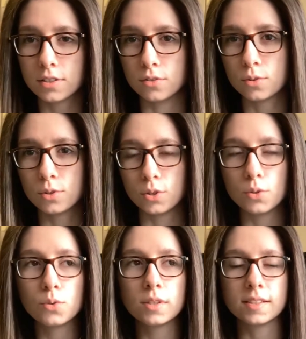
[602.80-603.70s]
to
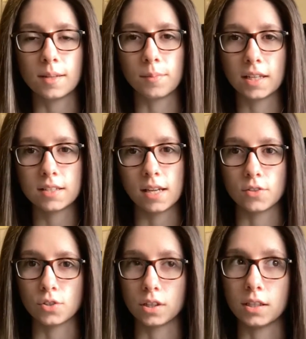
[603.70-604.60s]
do something
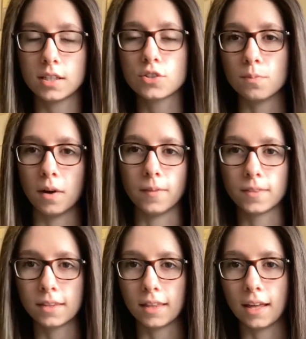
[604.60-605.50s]
intentionally each
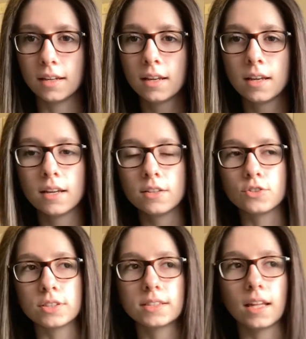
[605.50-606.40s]
month that
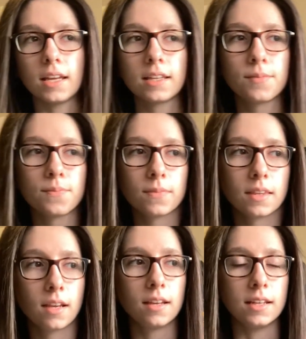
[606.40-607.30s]
just like
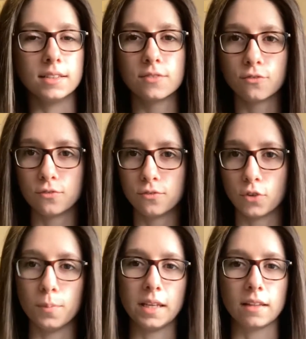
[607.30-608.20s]
is
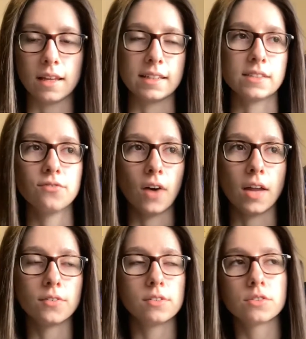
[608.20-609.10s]
for me, like is
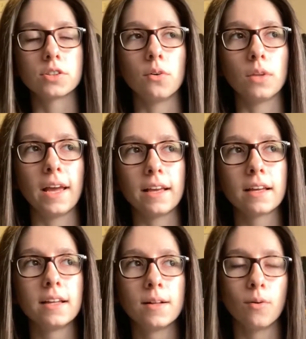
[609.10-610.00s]
fun. So
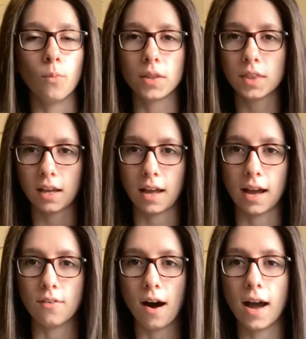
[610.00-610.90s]
like one thing
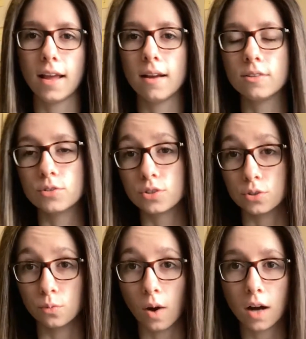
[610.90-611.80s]
I used
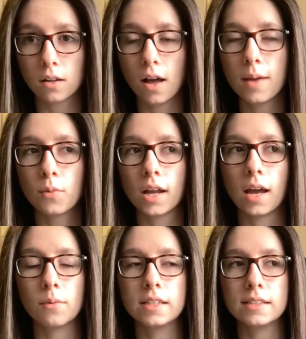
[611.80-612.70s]
to rock climb when
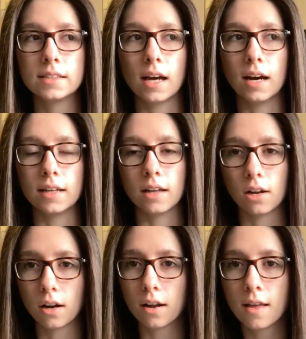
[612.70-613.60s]
I was
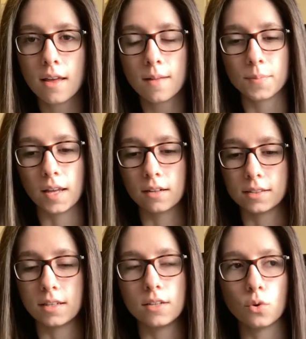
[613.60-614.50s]
younger.
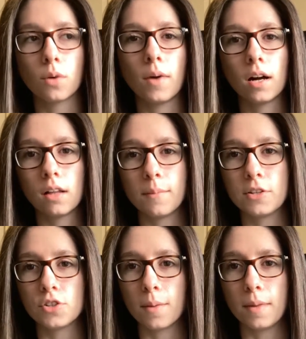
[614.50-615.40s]
There's an indoor rock
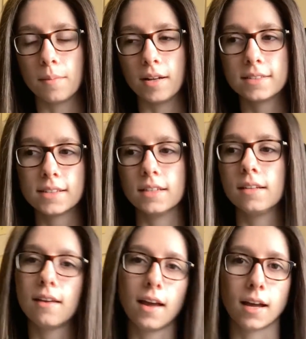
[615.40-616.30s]
climbing gym in my
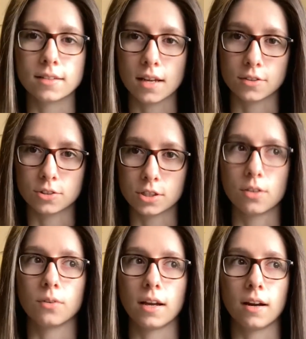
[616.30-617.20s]
city and I used to
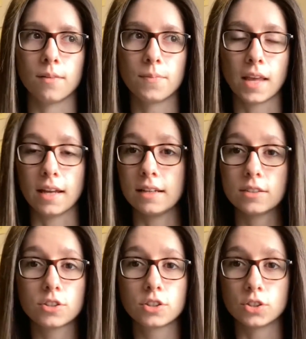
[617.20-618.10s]
go there and
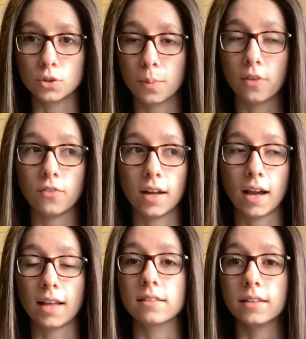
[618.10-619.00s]
it's super fun.
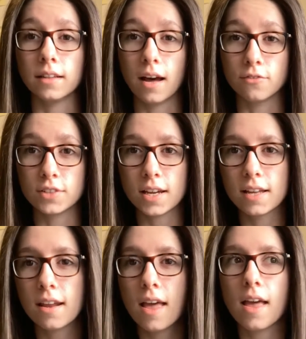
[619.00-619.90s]
I loved
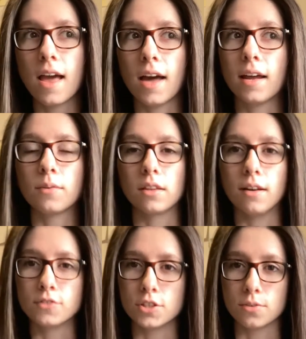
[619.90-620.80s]
it and I would
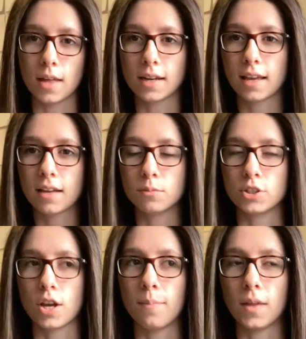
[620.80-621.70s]
love to do that again,
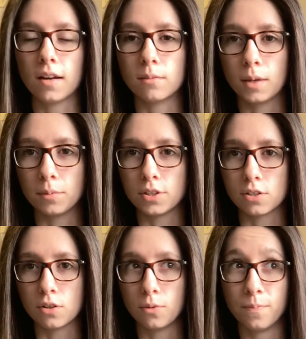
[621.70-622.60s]
which I'm not gonna be able to
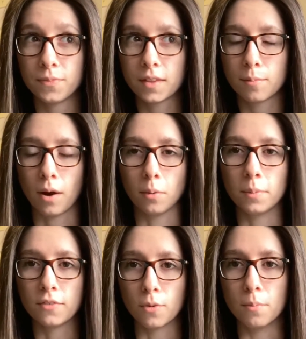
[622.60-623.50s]
do
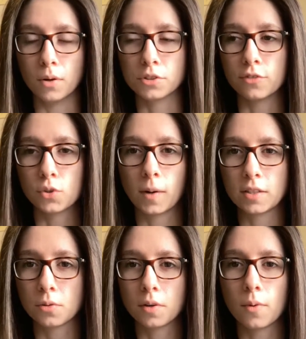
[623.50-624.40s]
probably for most of
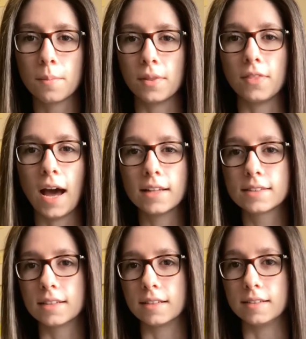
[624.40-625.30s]
2021, but
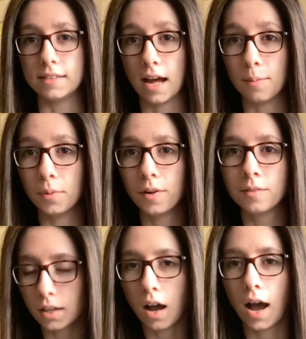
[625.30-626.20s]
that's an
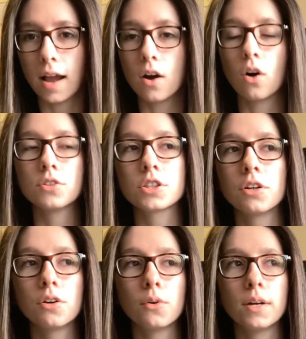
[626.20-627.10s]
example. I
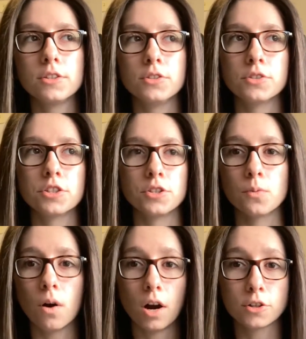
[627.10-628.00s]
also used to
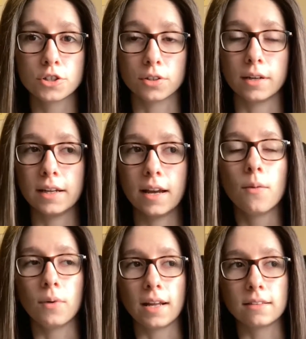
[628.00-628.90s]
do archery
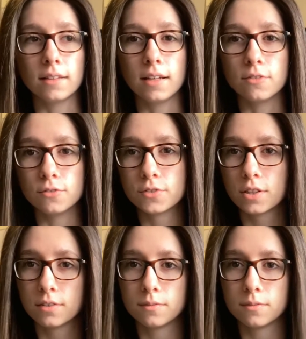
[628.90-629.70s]
when I lived